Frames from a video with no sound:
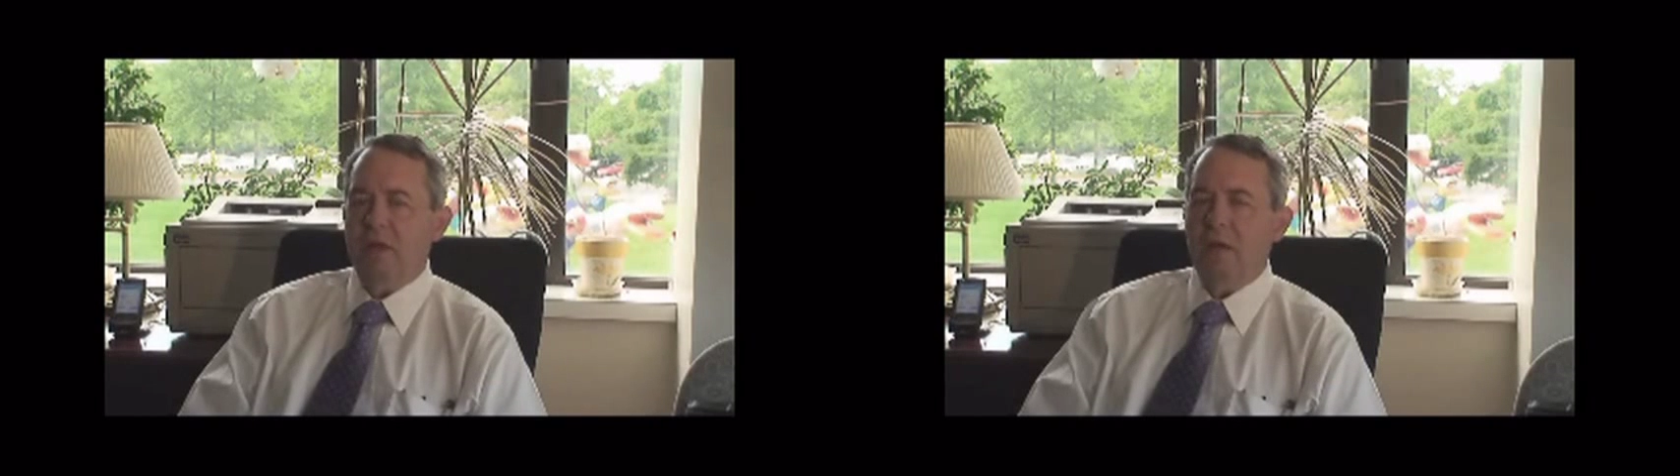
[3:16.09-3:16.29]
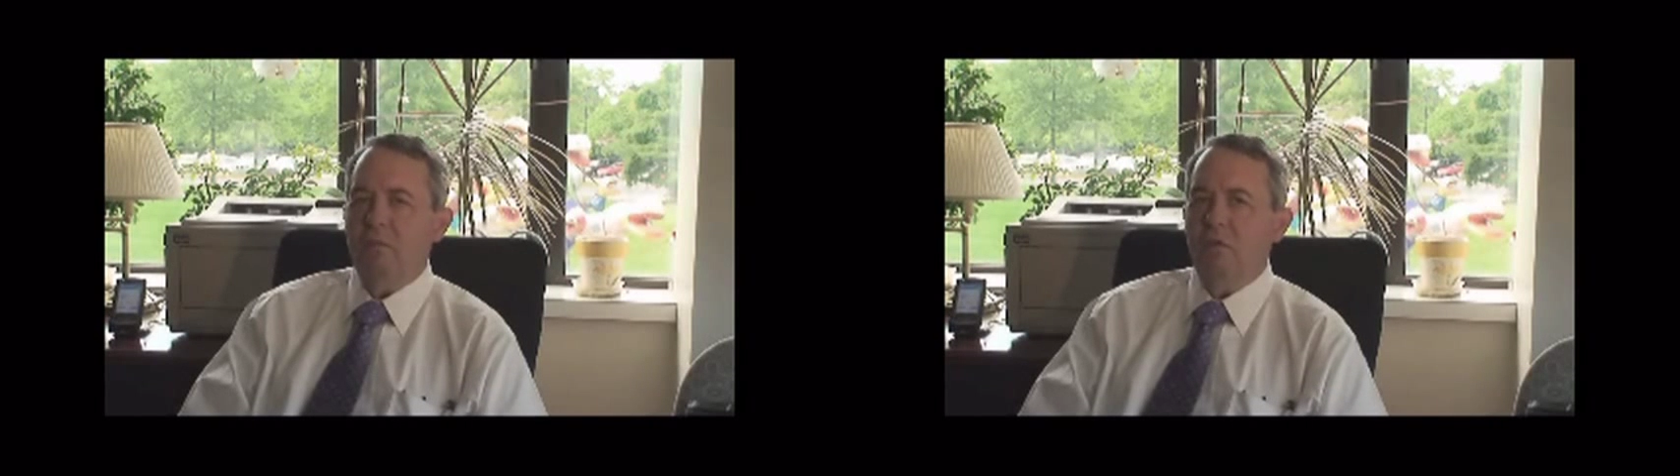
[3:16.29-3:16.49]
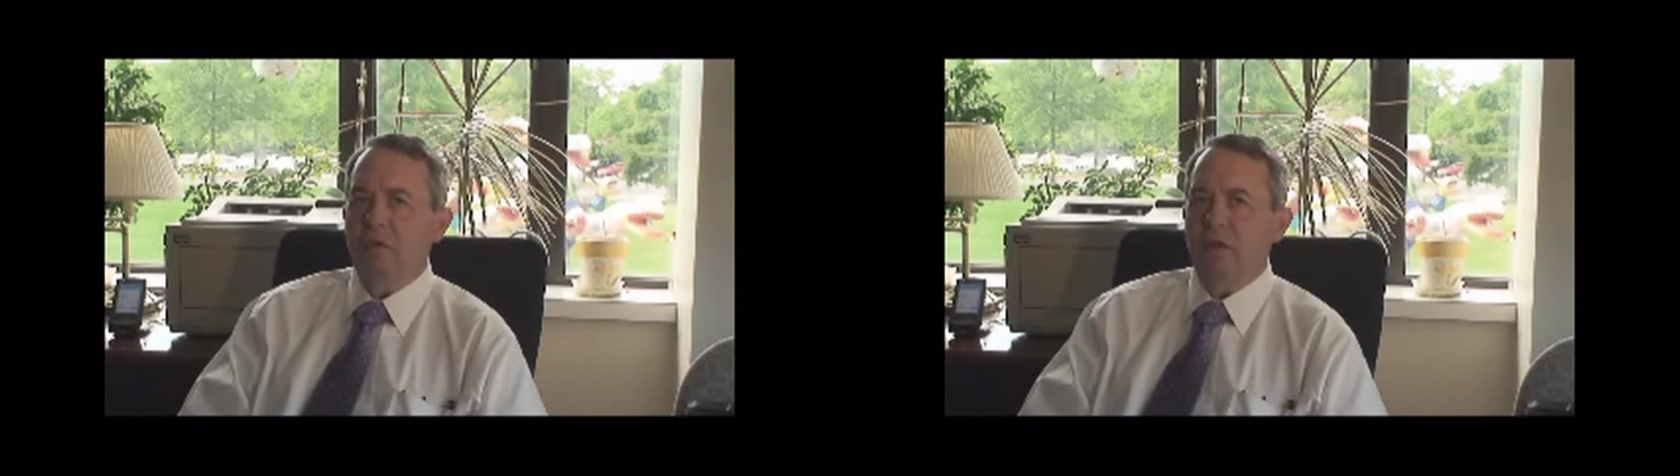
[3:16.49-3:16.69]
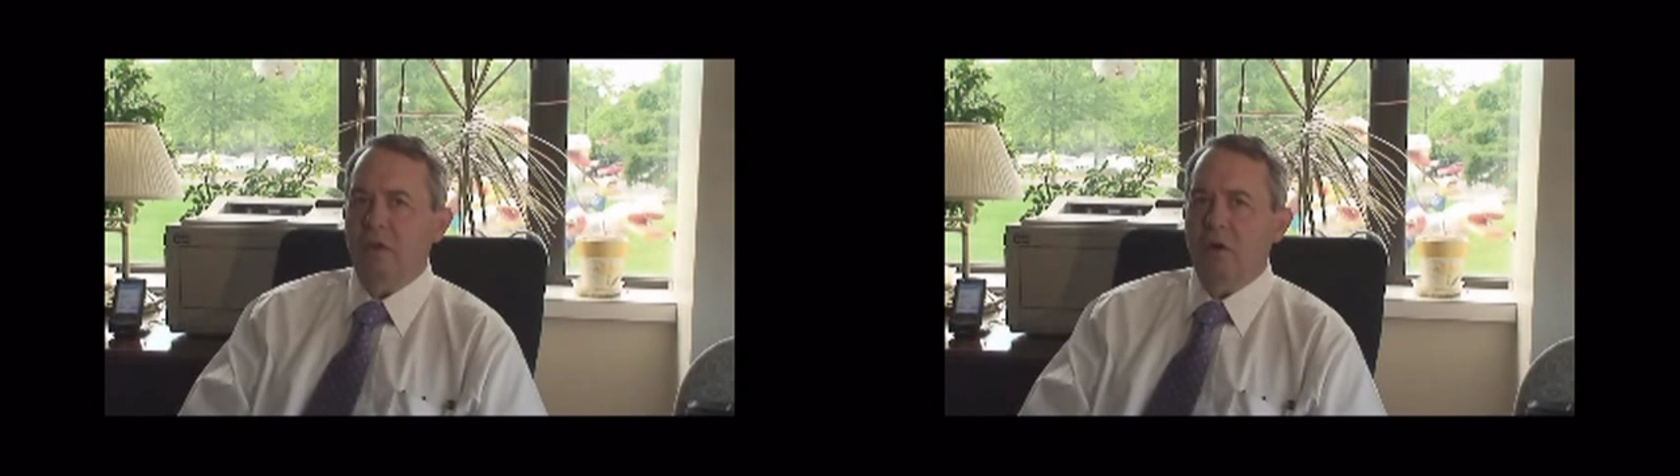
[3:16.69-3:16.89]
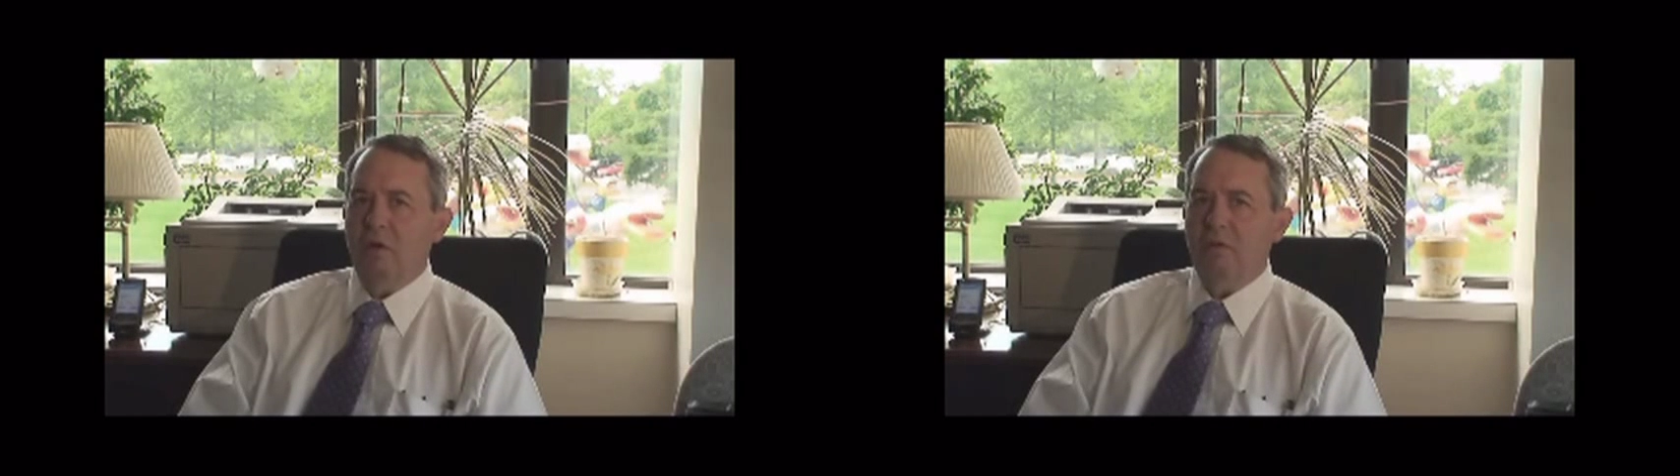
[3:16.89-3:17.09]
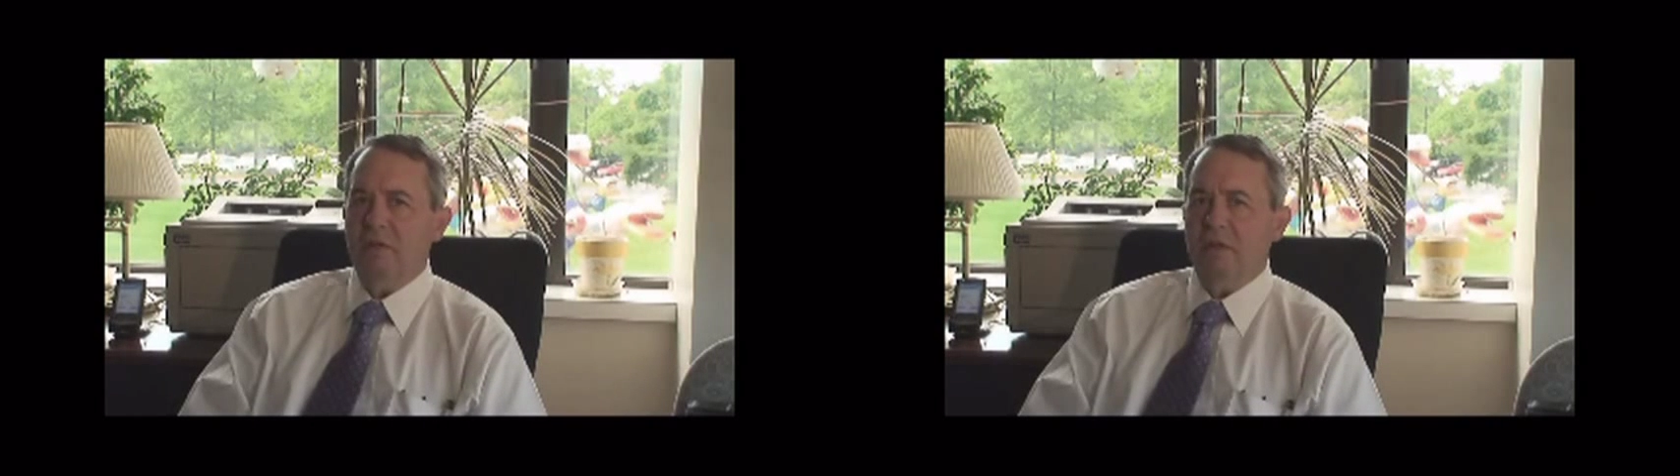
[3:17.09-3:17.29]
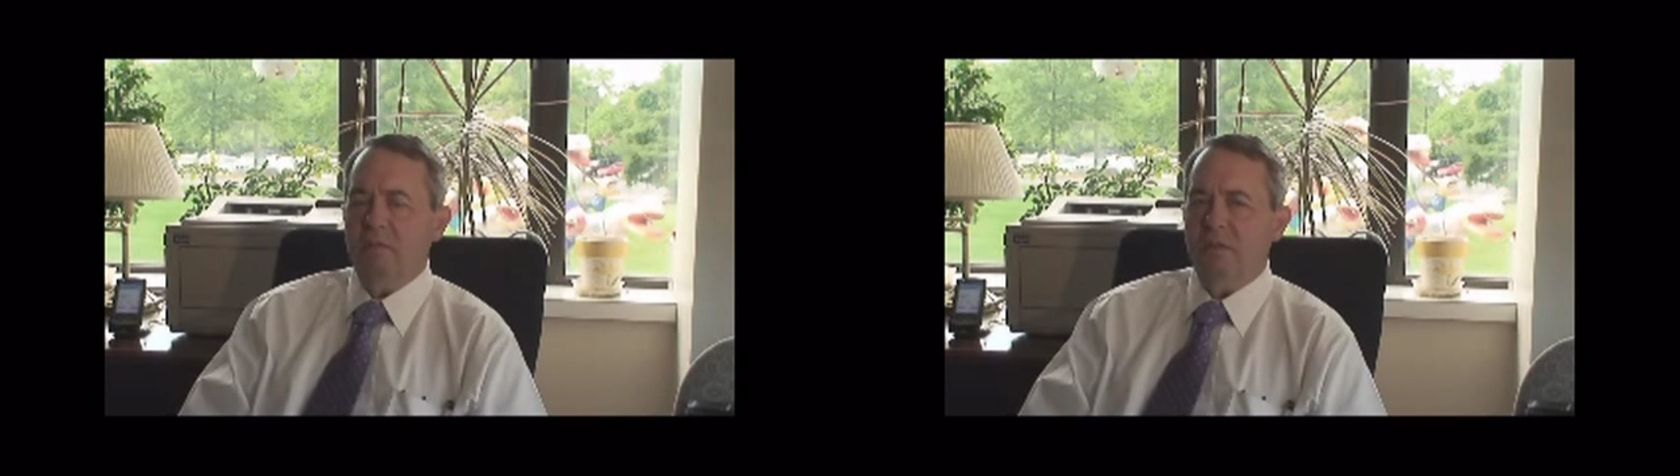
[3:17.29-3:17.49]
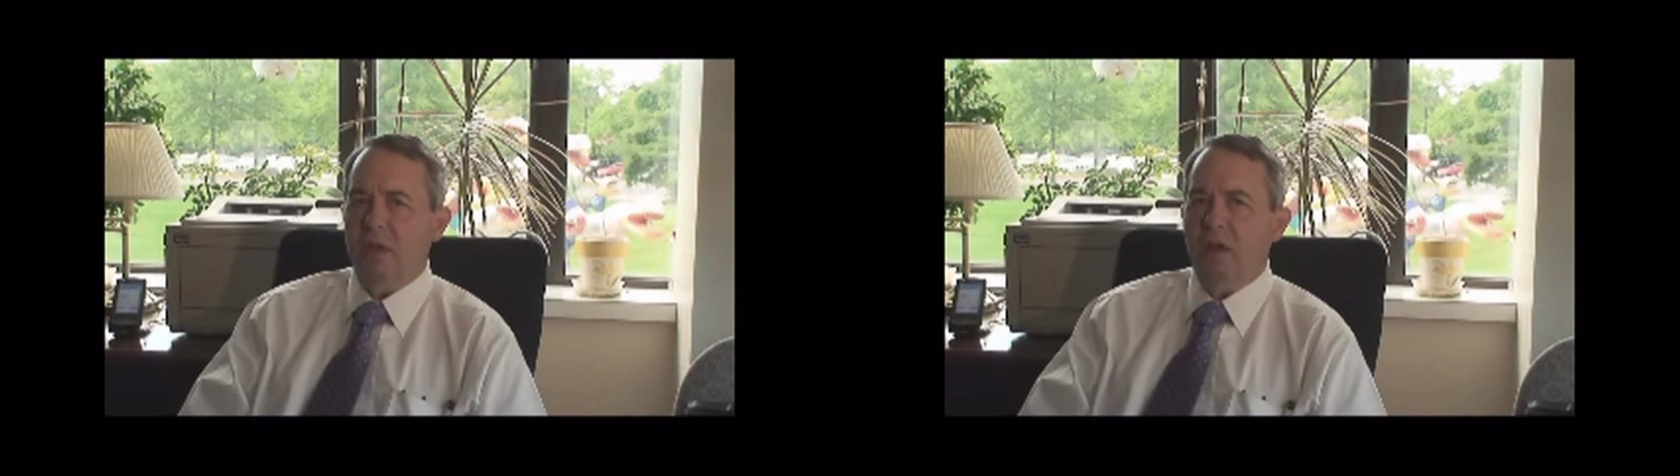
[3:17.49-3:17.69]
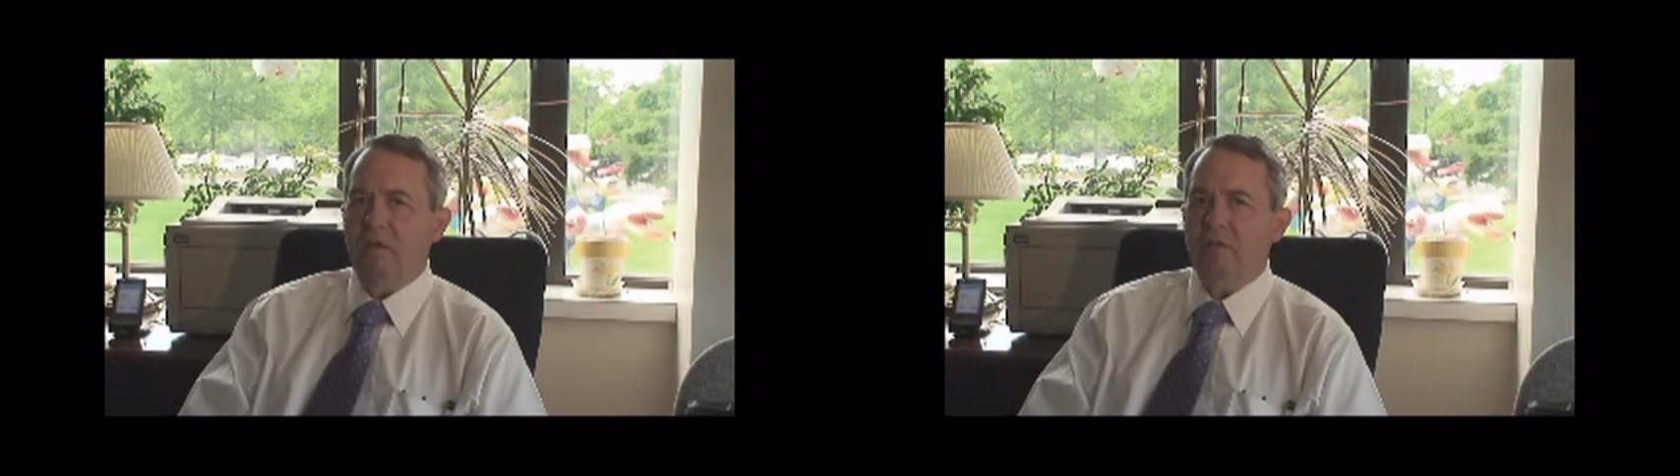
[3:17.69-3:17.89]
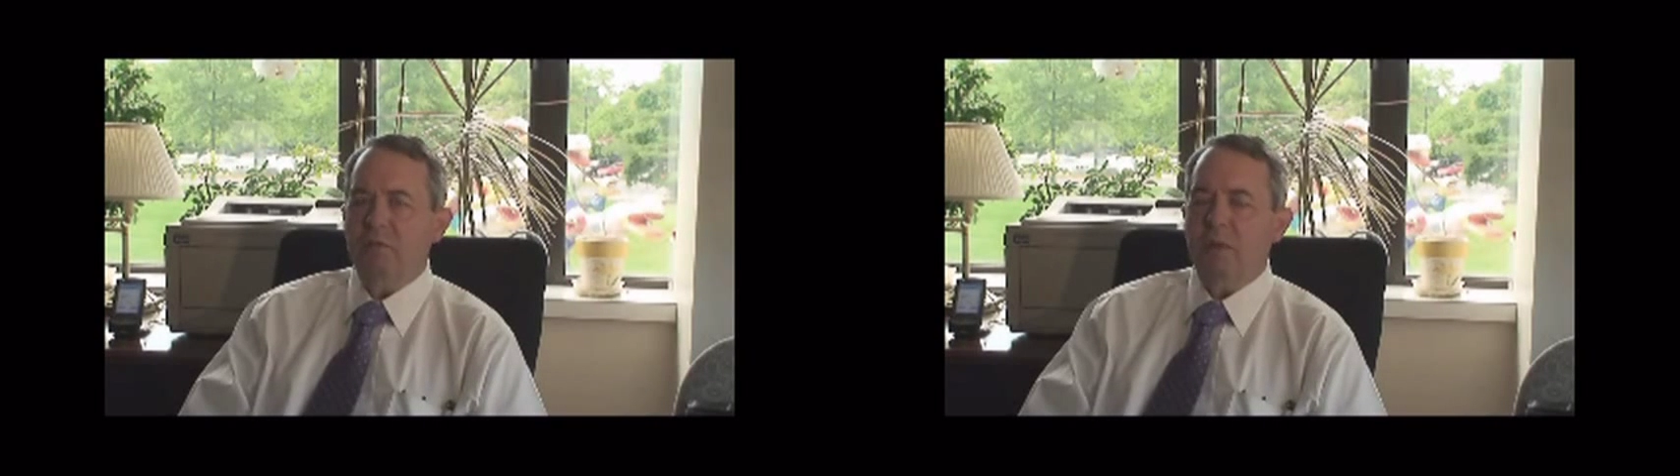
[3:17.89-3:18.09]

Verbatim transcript: not moving the arteries themselves,